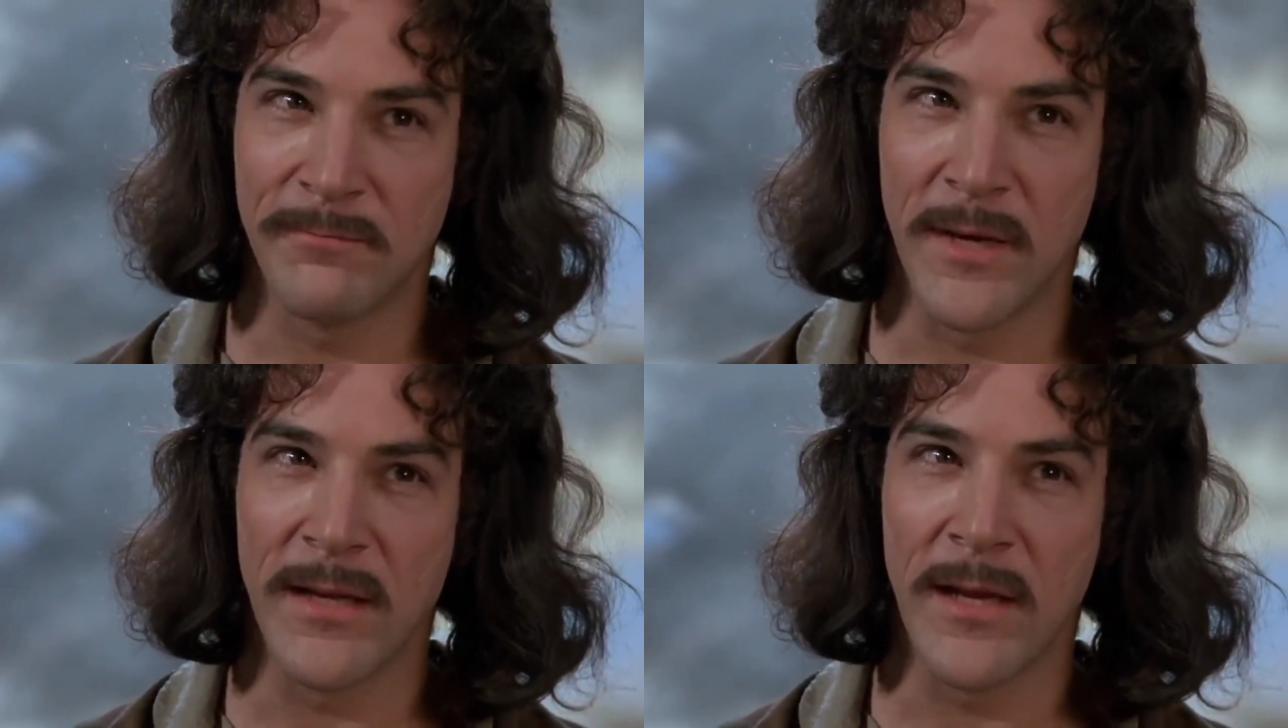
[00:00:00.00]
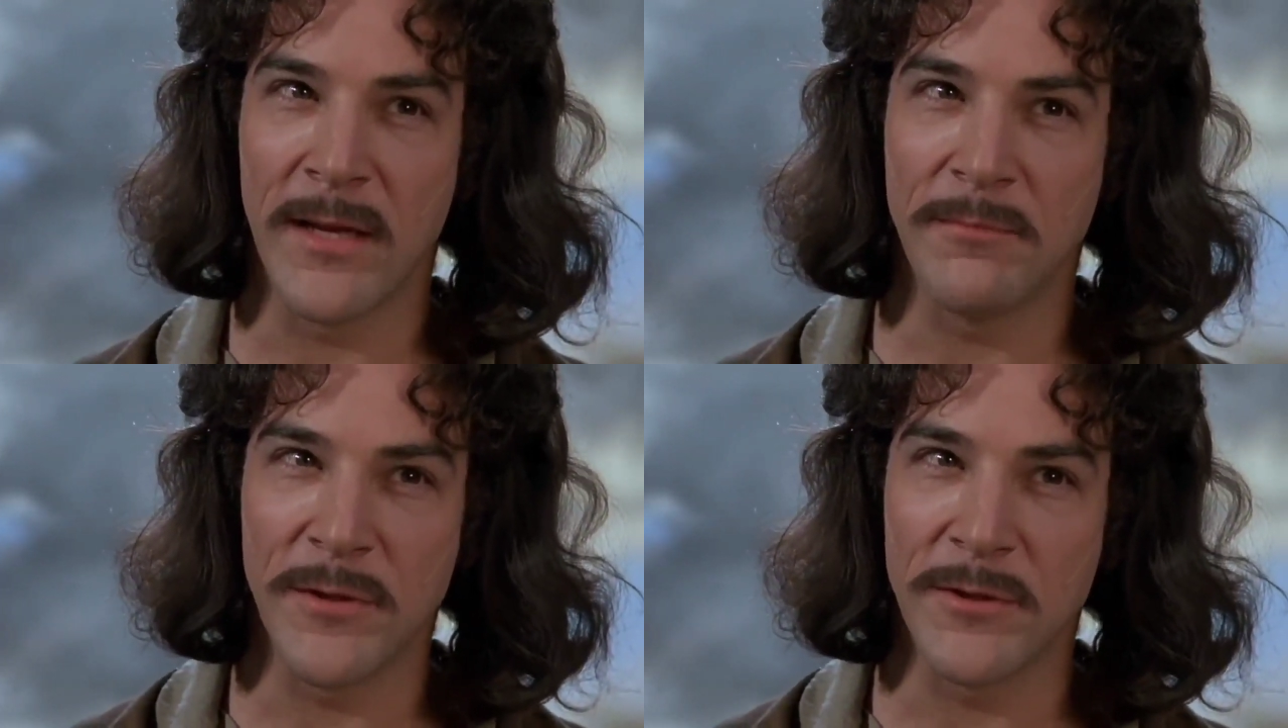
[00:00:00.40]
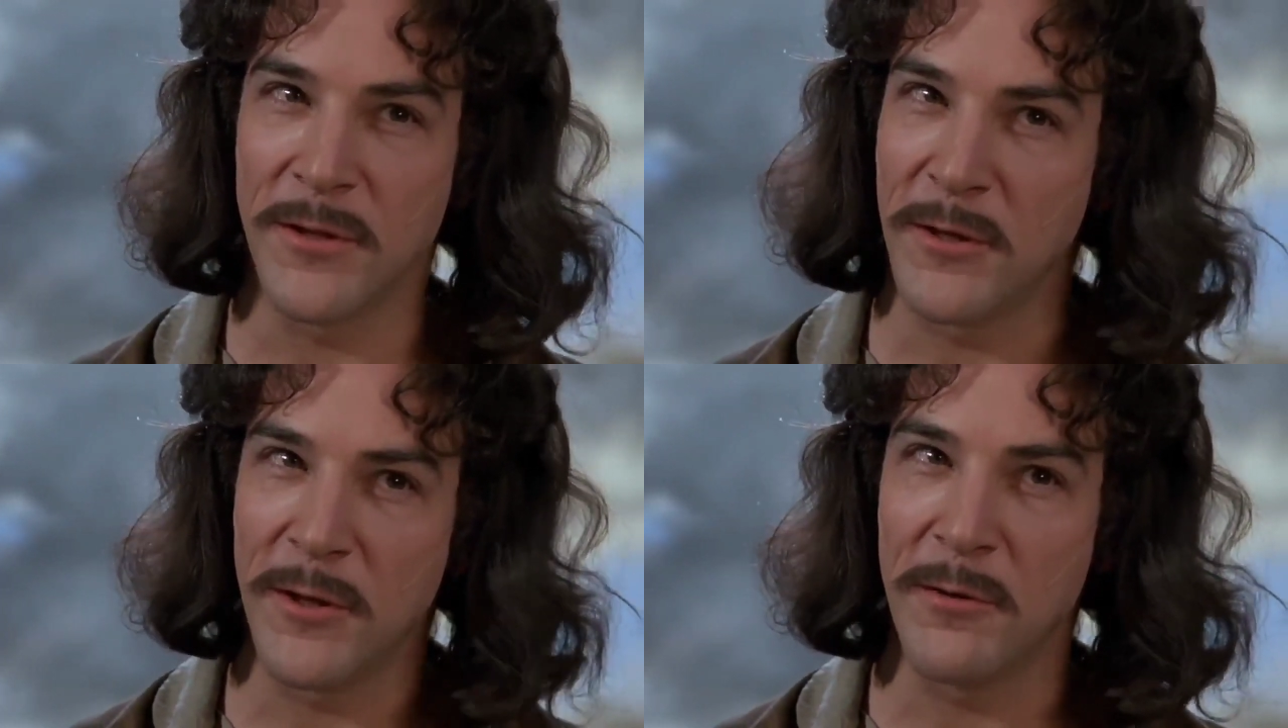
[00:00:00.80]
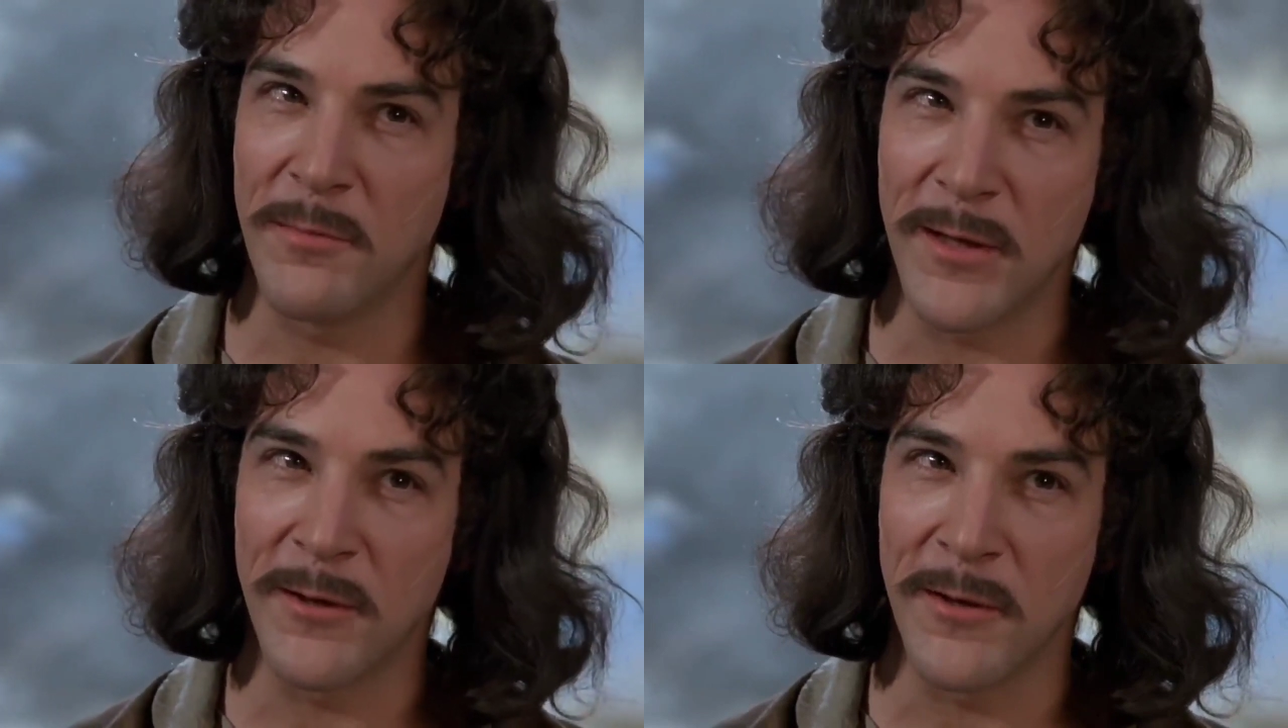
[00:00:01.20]
my name is Inigo
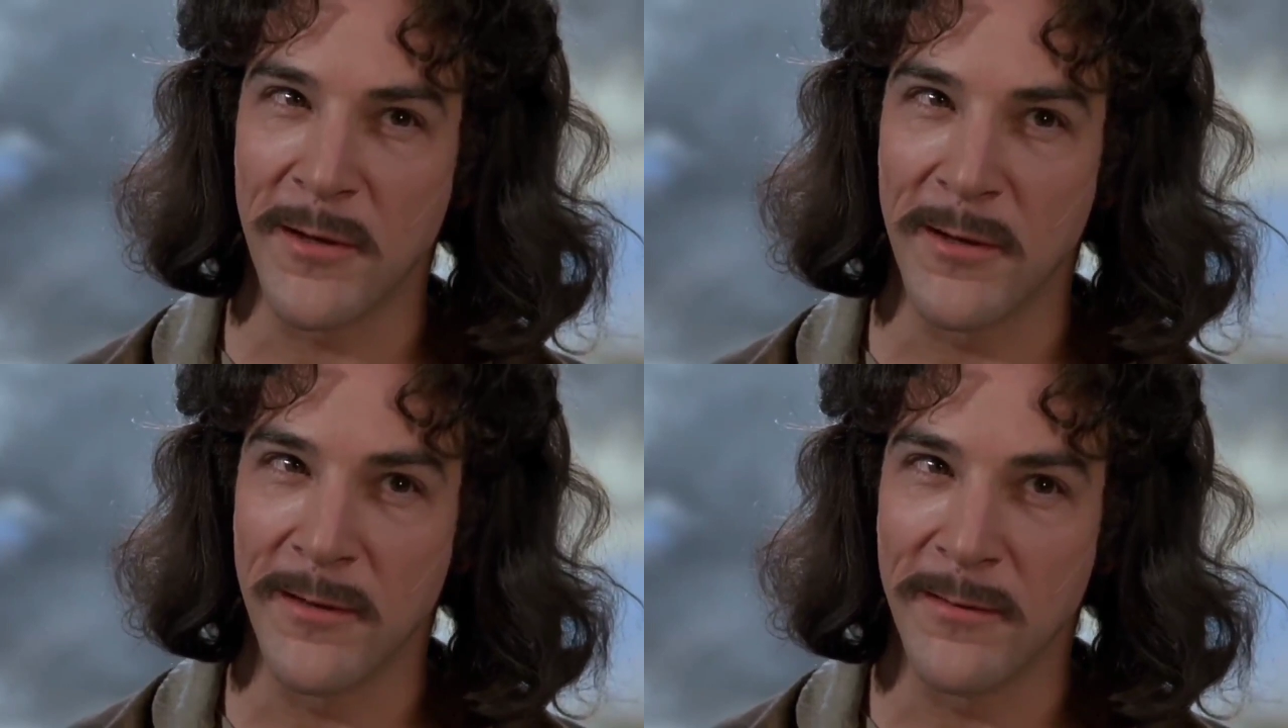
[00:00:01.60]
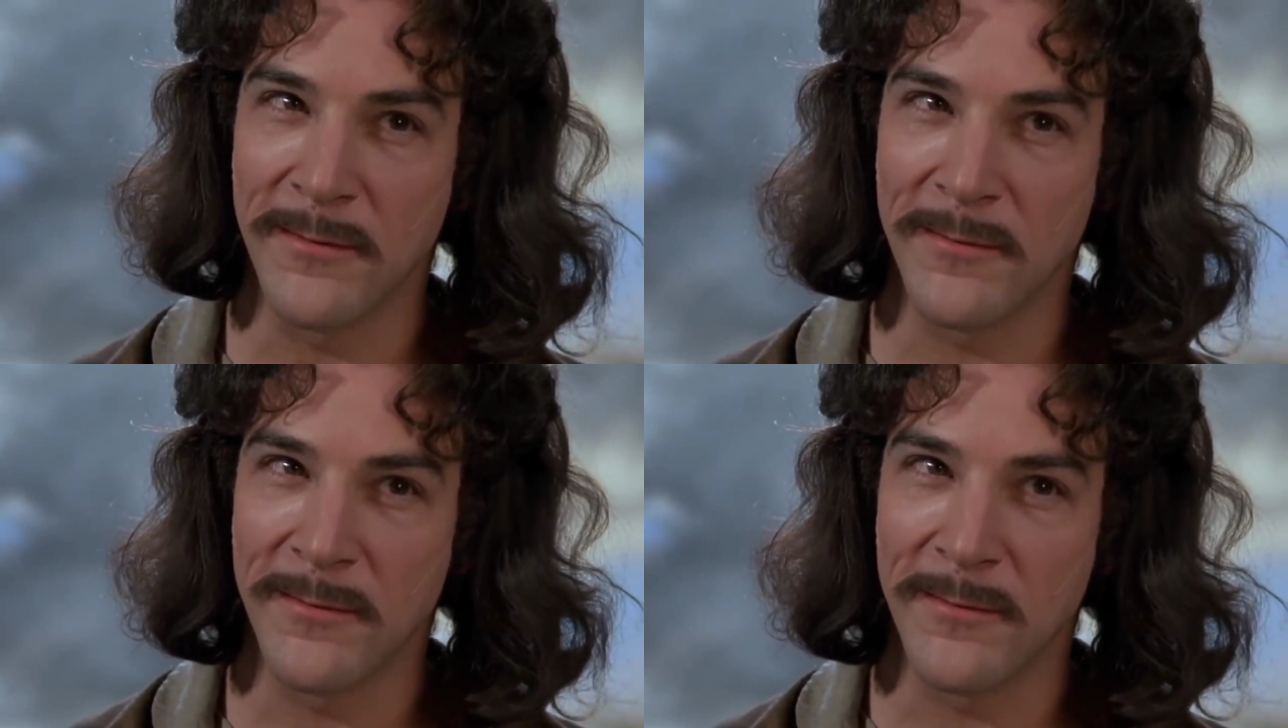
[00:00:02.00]
Montoya.